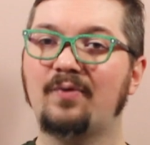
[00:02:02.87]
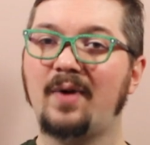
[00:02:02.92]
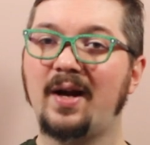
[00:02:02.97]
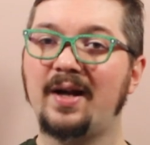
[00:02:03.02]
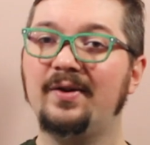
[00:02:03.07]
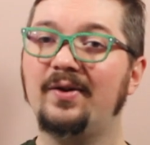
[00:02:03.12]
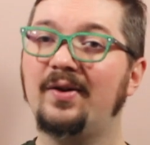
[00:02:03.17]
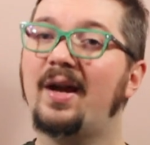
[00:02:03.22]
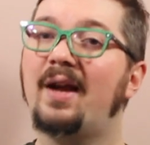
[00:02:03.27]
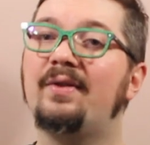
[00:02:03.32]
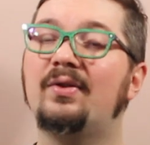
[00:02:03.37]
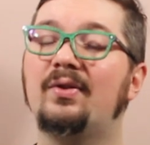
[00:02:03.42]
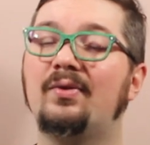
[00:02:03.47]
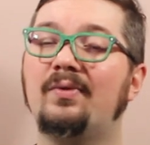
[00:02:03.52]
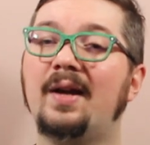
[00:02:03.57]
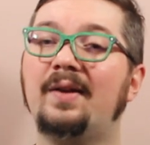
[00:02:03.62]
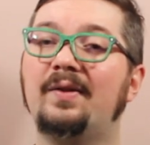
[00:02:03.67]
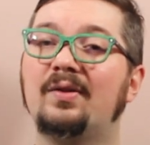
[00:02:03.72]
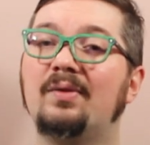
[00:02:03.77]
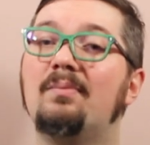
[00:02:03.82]
writer and
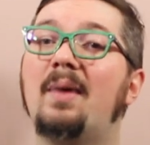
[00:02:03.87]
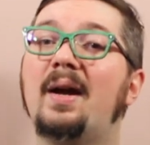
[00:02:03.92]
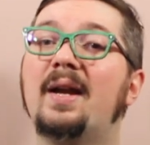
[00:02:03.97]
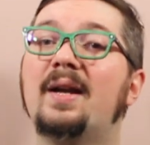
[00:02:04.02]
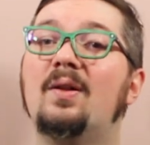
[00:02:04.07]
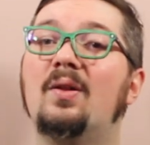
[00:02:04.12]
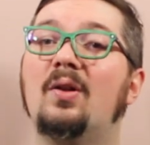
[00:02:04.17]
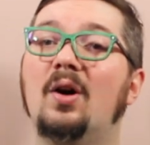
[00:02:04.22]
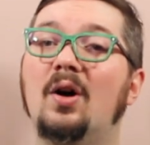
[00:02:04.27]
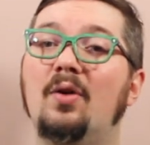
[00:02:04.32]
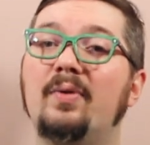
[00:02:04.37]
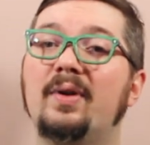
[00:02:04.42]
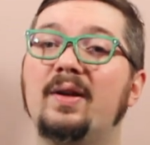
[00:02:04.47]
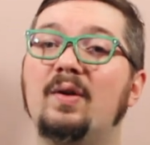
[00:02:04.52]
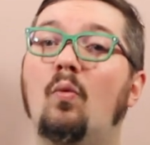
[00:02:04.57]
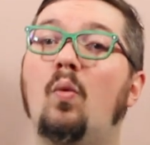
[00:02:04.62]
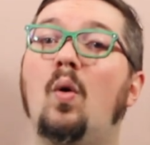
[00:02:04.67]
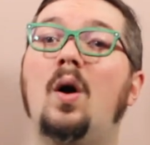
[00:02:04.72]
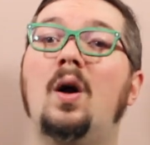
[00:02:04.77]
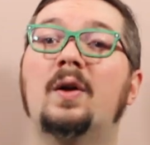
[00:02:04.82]
director Michael Hoey
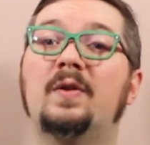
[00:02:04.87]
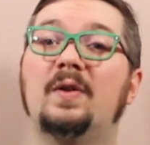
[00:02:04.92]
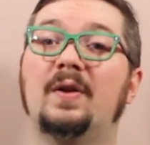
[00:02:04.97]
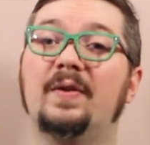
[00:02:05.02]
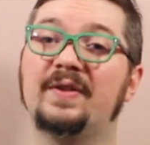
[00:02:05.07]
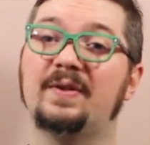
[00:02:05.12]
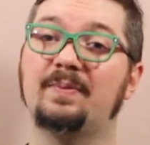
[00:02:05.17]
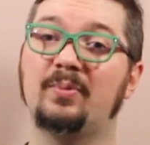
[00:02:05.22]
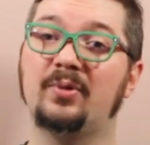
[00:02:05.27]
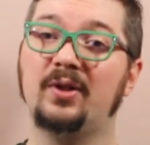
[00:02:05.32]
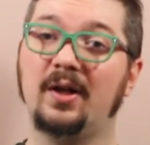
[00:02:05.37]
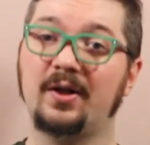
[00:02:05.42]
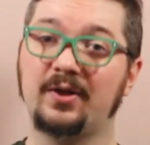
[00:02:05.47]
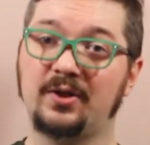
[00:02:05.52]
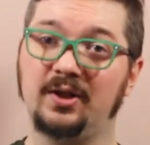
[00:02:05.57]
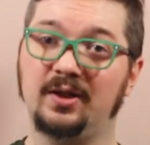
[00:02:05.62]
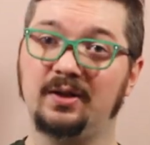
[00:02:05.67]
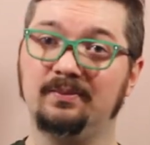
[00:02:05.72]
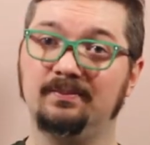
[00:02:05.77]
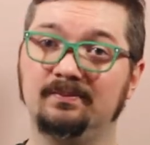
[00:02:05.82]
walked on this
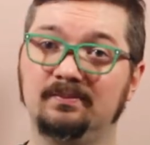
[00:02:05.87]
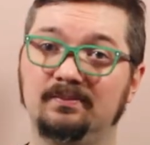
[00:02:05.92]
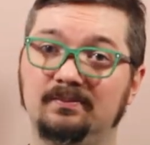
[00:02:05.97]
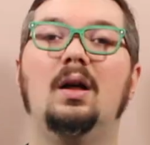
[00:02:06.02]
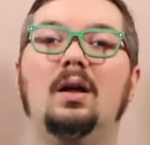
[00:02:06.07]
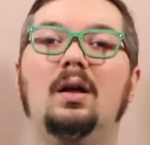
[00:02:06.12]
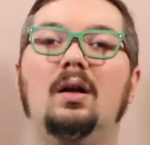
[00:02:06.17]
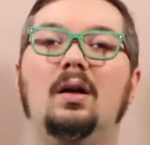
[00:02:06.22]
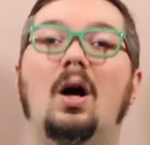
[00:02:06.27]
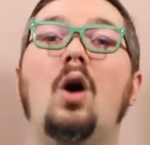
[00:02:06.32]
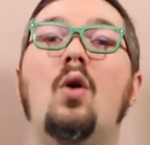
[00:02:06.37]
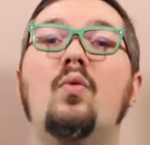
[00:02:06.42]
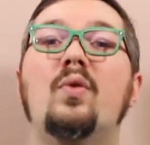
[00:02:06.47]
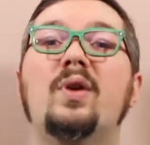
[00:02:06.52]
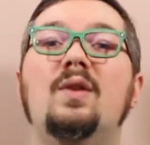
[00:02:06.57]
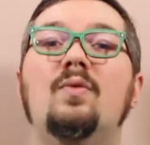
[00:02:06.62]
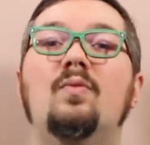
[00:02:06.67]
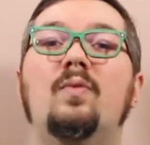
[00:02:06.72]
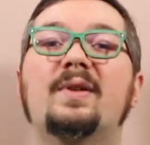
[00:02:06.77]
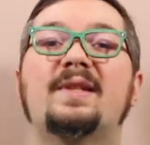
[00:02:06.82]
production.
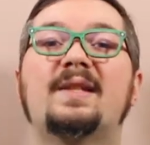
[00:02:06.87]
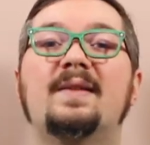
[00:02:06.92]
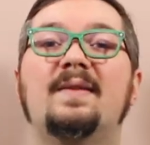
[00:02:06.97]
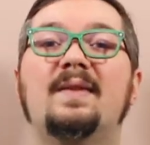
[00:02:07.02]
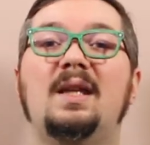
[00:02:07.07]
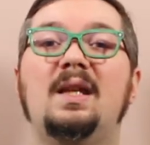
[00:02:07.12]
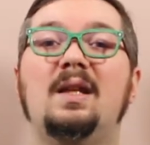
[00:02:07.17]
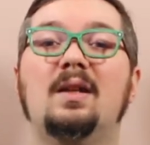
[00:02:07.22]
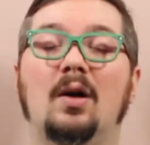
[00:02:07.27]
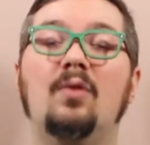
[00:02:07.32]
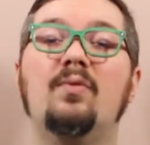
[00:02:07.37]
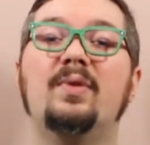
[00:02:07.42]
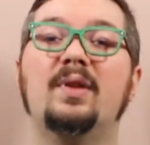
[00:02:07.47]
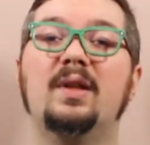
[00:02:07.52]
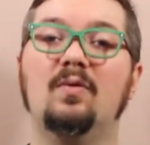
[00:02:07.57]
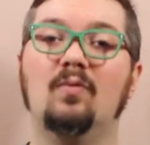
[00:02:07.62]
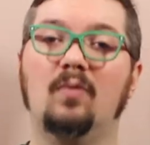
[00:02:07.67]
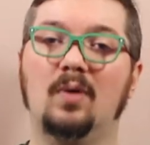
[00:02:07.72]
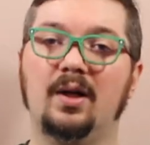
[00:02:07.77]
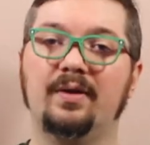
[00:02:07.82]
Hoey wasn't the
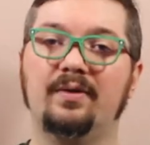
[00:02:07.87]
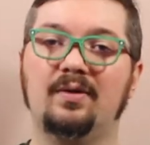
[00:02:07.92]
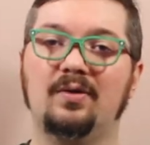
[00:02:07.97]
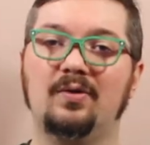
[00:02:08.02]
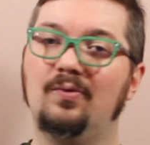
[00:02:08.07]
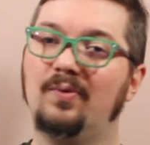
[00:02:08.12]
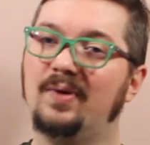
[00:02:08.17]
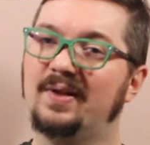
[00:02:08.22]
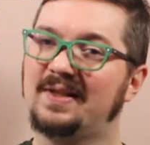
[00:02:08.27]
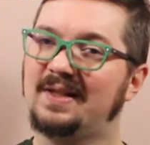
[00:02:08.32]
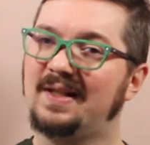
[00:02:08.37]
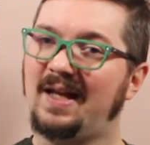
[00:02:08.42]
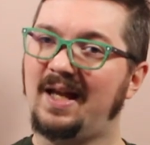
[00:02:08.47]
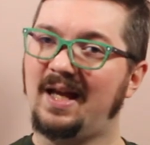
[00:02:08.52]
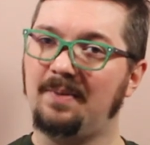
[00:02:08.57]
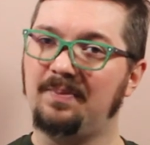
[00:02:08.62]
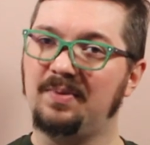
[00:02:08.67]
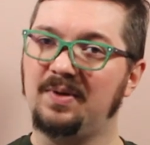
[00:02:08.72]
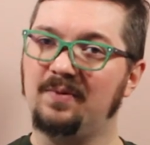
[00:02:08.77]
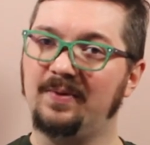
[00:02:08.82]
only one who wasn't
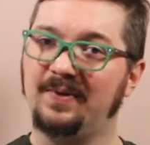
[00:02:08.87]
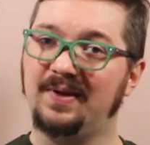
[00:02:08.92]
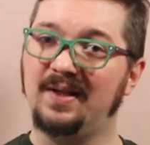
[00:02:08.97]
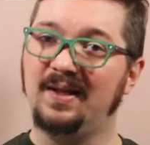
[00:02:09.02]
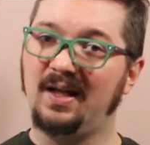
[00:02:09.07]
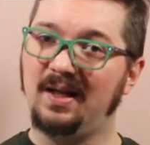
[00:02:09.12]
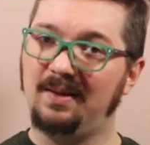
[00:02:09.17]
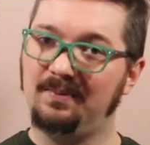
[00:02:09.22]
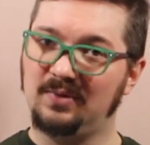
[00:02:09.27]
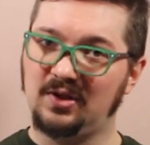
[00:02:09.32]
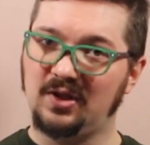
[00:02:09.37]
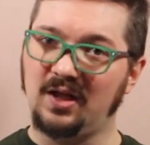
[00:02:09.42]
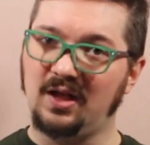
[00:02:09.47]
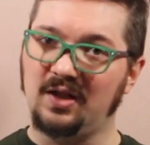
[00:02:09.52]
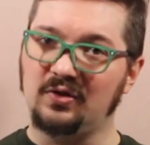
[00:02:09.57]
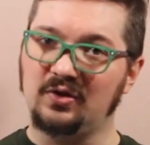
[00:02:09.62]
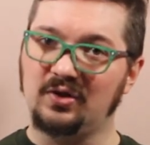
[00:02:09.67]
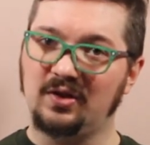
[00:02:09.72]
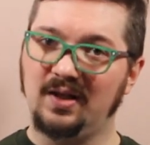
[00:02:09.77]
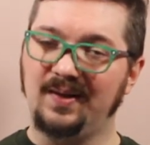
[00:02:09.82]
happy with the name
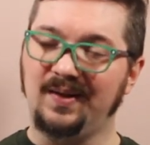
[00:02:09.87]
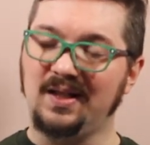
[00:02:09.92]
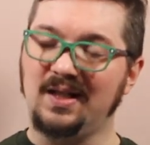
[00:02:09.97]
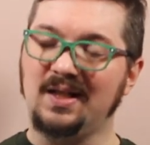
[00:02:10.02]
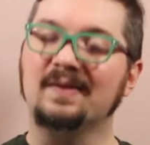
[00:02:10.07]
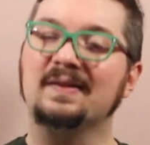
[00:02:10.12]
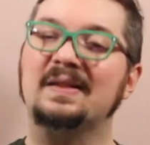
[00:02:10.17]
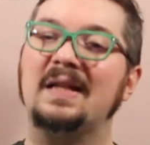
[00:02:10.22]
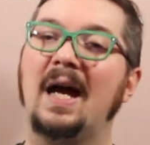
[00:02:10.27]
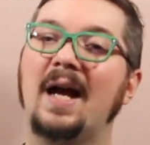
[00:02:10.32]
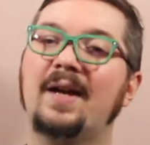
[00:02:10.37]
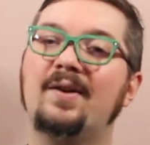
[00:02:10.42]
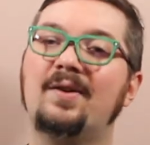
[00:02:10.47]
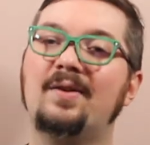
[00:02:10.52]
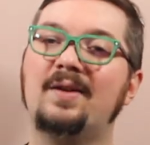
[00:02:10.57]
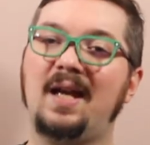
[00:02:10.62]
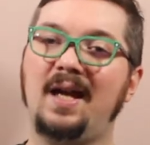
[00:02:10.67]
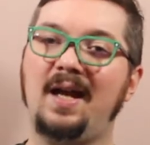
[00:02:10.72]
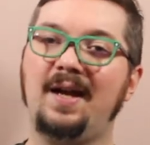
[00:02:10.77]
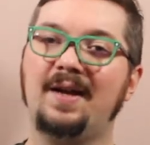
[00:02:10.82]
change. The entire
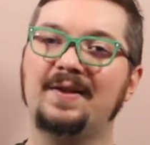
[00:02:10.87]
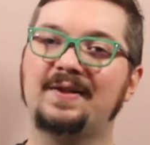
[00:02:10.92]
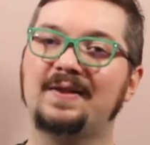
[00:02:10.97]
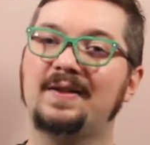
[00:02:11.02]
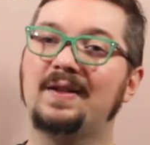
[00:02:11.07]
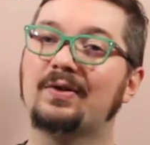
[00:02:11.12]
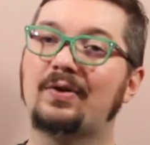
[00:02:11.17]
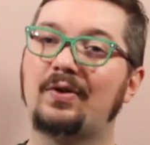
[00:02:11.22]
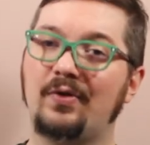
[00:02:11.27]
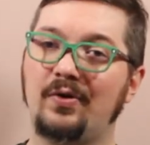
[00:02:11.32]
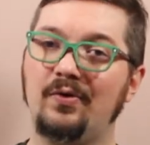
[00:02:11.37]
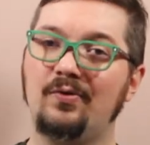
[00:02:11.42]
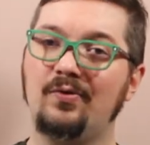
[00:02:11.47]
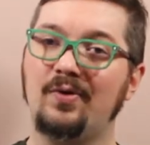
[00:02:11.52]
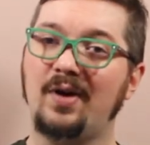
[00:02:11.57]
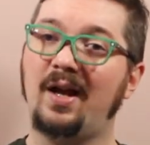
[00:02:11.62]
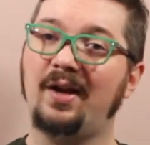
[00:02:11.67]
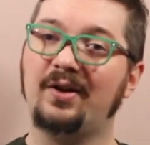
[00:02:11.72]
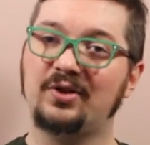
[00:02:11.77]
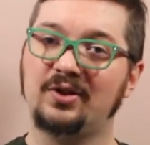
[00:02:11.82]
cast and
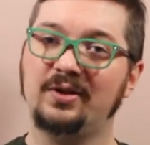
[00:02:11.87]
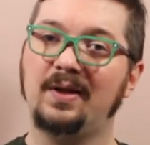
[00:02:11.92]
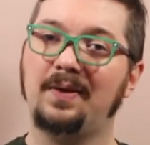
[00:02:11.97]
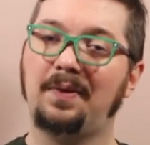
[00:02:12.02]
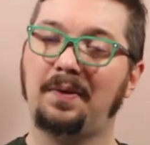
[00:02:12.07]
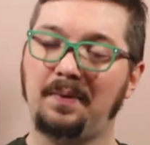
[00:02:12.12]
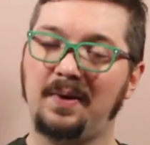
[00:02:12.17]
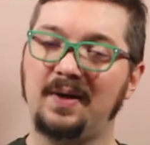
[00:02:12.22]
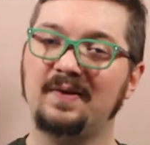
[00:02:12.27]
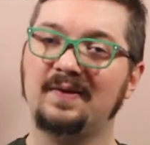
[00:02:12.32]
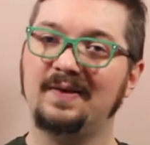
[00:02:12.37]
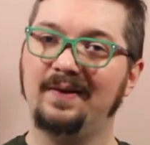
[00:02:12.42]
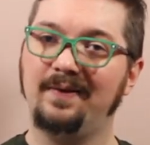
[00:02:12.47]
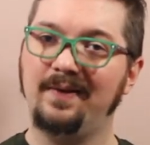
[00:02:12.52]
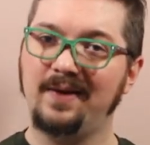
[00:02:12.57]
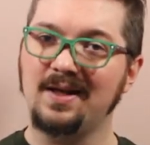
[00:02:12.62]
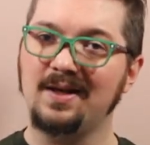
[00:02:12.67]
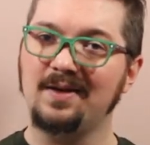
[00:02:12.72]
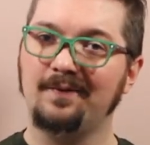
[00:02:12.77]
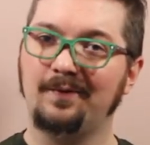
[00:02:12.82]
crew actually threatened to
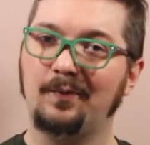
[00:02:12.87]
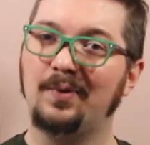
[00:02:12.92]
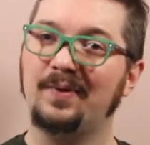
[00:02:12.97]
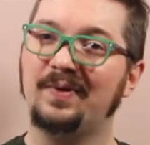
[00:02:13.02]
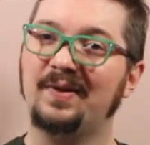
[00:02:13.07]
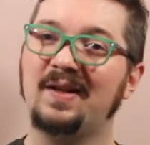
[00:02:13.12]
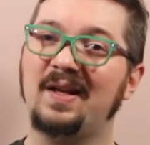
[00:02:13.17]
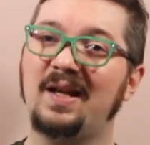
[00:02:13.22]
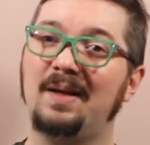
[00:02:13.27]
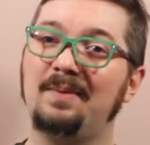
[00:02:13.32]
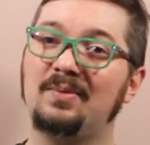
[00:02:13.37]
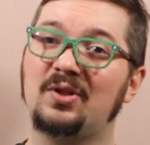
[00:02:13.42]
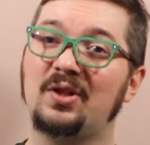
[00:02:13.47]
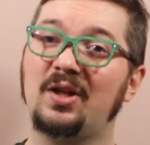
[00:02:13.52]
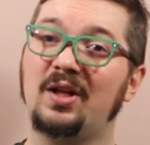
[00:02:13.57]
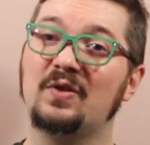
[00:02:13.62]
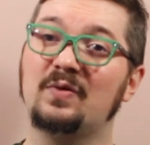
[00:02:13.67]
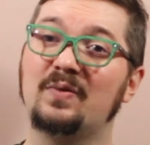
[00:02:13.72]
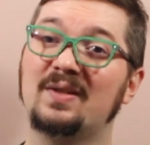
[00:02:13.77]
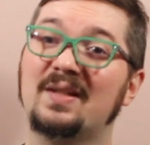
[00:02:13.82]
leave when the name
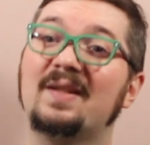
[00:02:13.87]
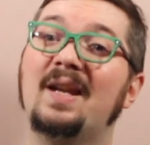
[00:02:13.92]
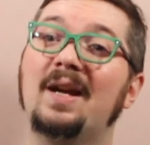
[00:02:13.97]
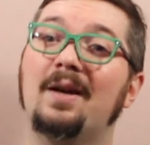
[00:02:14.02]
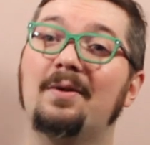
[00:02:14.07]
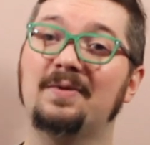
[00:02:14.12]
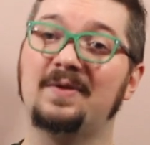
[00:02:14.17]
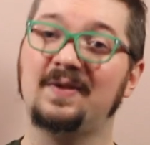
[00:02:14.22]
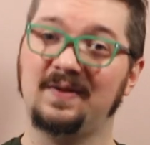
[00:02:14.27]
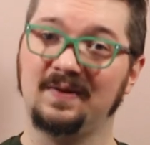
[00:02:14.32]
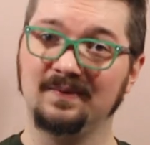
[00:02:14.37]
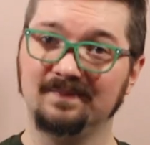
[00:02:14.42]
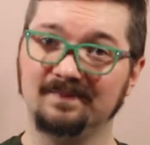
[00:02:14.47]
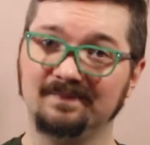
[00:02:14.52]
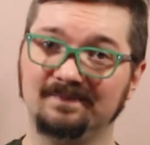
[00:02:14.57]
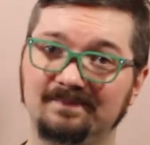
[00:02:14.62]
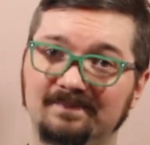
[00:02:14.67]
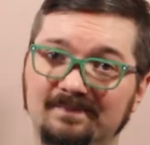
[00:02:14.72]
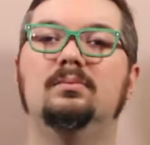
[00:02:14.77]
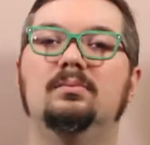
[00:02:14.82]
change was announced.
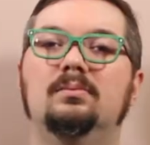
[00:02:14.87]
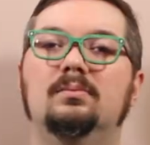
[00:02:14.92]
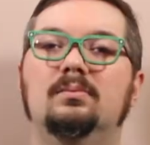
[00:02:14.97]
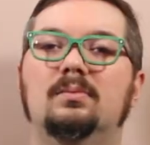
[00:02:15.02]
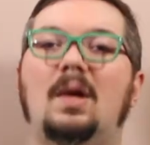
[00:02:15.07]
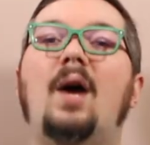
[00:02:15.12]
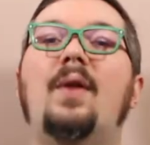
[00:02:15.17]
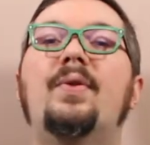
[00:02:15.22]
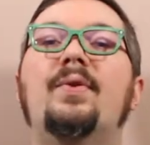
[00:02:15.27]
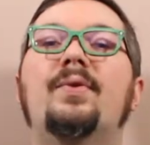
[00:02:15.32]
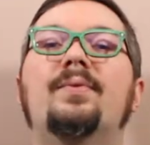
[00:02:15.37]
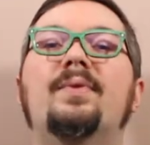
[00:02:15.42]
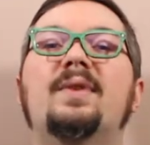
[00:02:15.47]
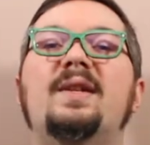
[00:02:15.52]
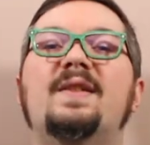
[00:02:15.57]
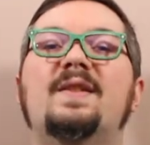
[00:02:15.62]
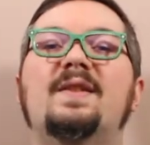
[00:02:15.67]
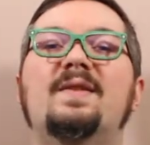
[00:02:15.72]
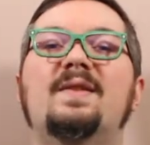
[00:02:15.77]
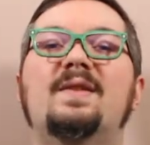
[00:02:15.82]
Other
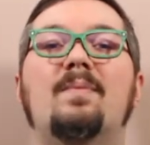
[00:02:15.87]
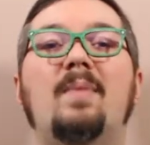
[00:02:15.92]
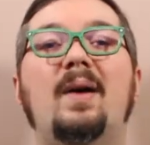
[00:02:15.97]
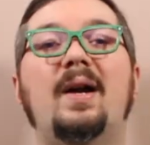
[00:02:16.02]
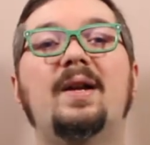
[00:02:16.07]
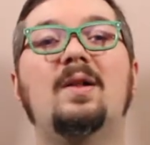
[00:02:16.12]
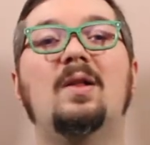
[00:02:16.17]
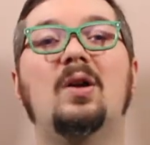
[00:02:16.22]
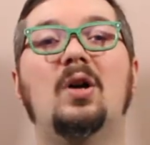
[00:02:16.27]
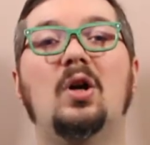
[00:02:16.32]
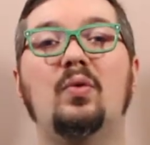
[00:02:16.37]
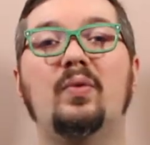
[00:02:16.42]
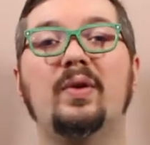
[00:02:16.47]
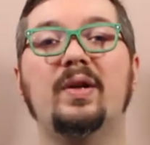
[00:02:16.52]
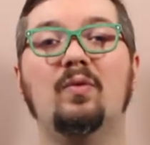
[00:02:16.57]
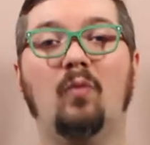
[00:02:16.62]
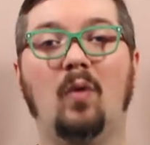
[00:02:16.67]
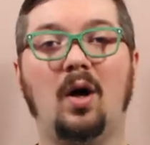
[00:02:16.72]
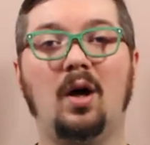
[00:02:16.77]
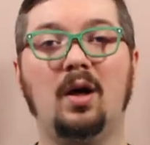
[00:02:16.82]
reasons Michael
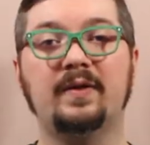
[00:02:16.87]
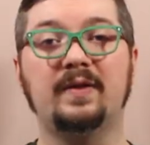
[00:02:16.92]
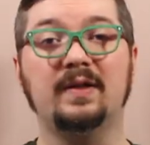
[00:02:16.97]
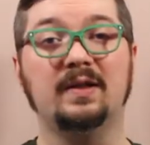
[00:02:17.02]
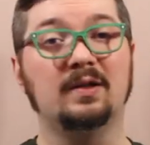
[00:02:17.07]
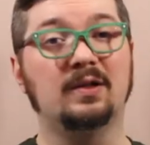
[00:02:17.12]
Hoey walked